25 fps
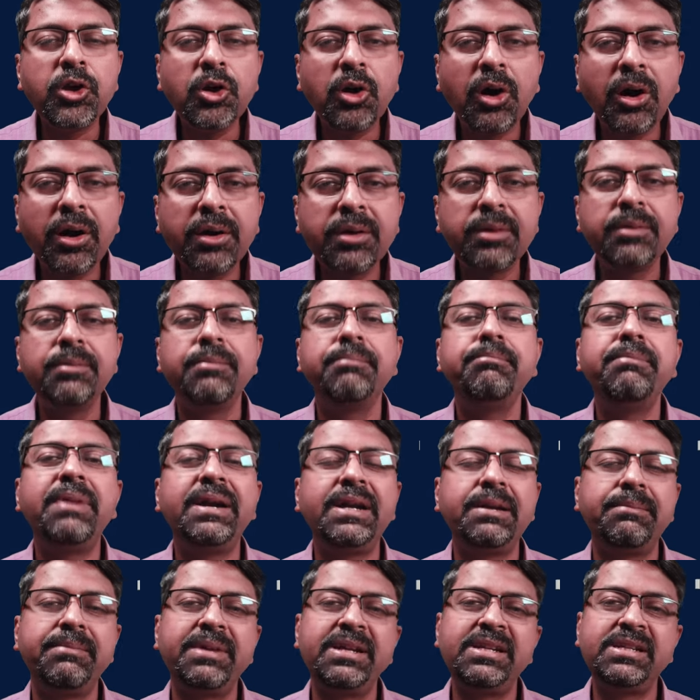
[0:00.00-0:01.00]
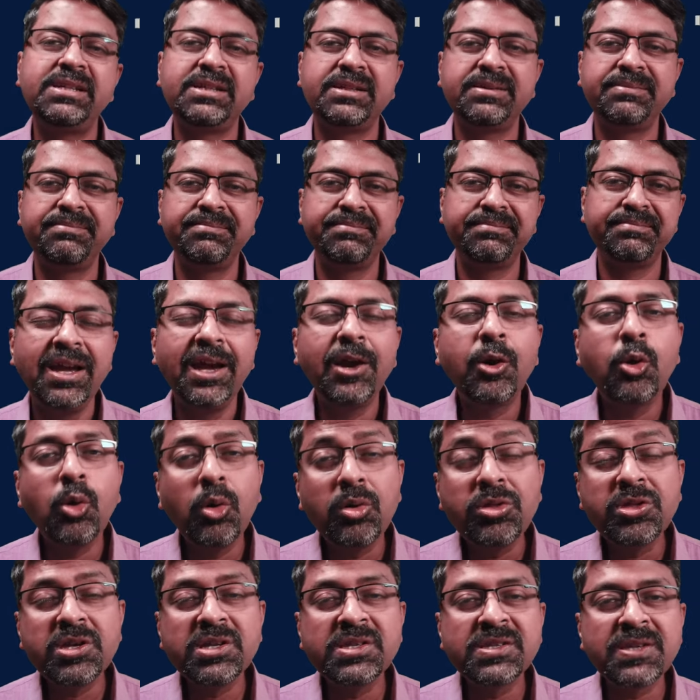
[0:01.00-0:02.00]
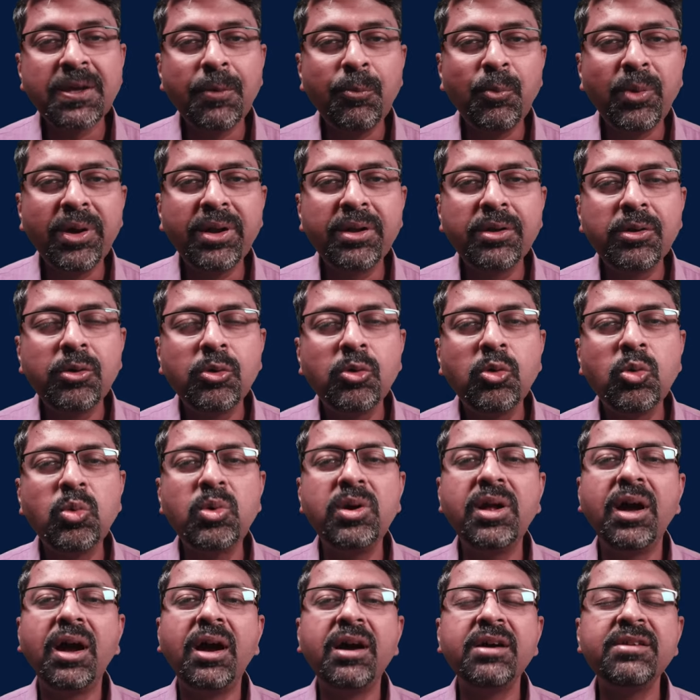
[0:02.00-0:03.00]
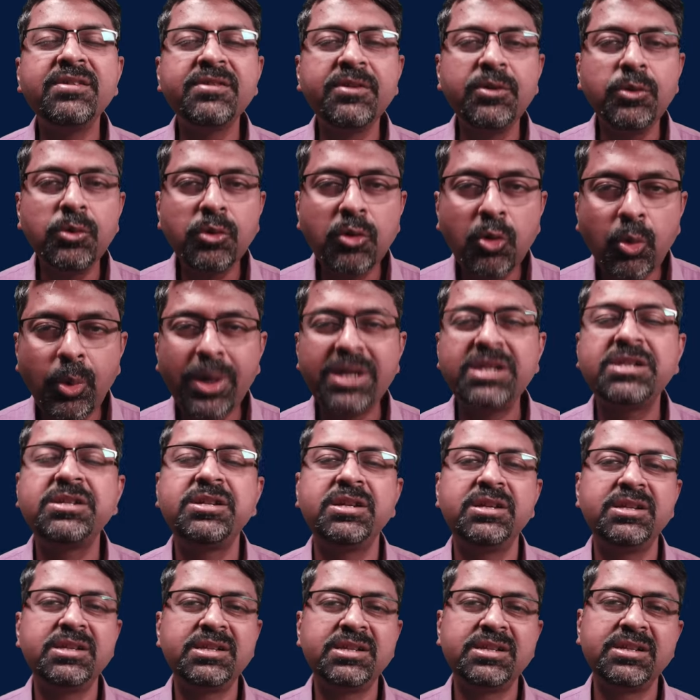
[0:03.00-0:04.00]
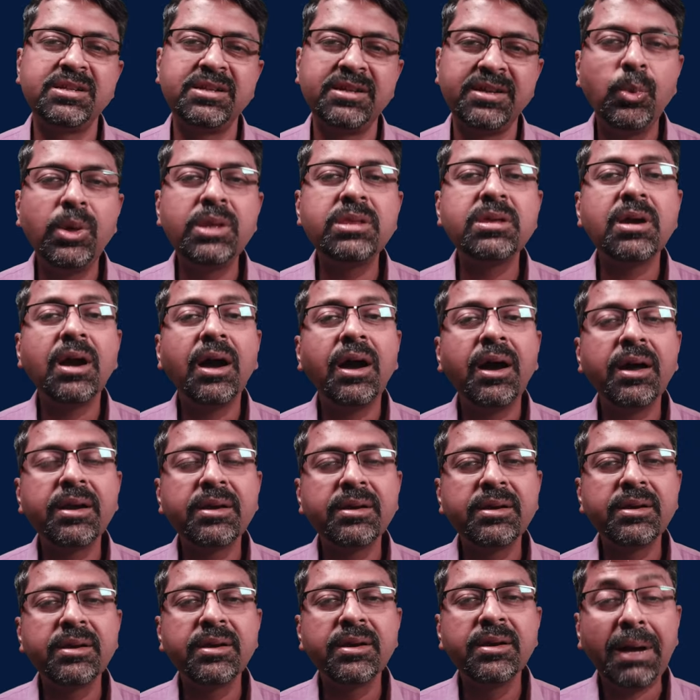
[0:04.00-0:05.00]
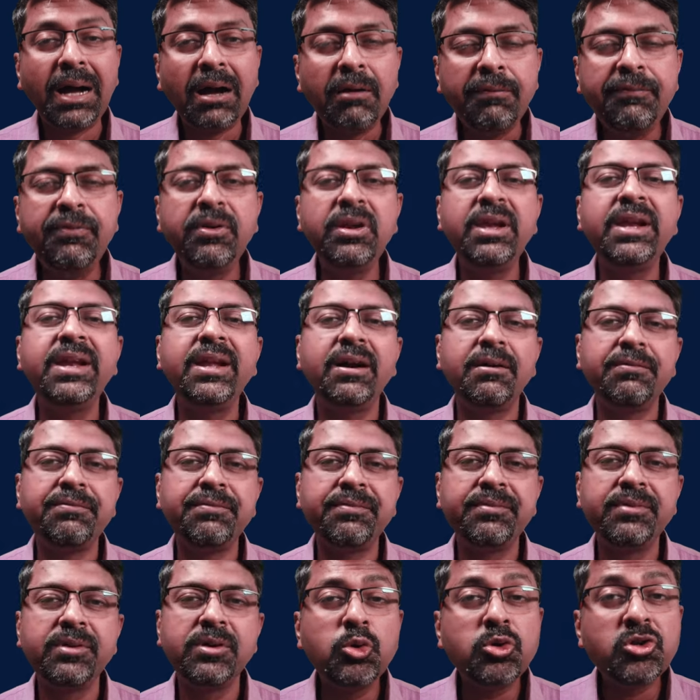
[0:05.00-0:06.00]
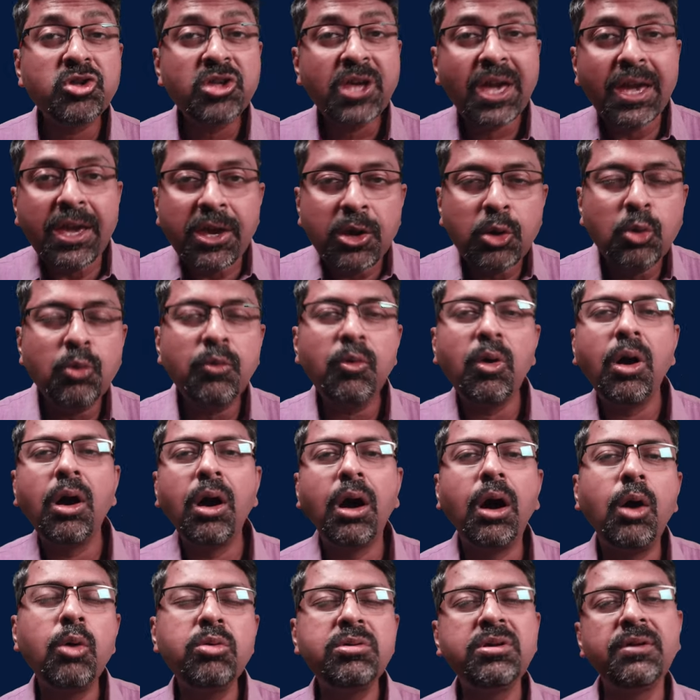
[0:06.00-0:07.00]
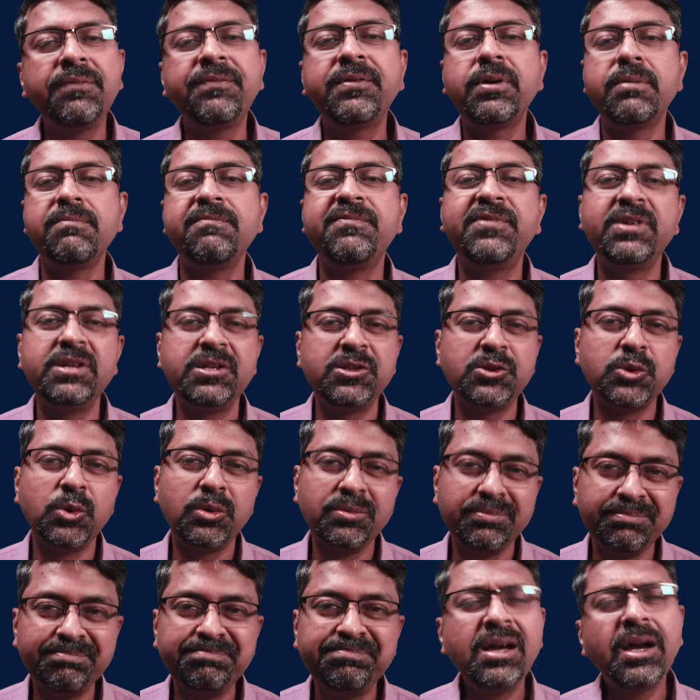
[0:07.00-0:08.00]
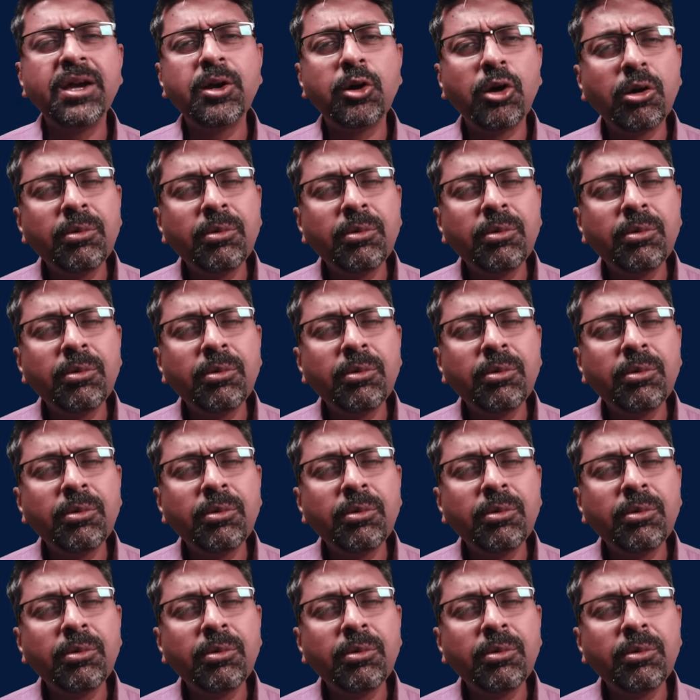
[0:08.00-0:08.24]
your betterment. A coach is someone who would ask you questions which are powerful enough to shake you out of comfort zone. I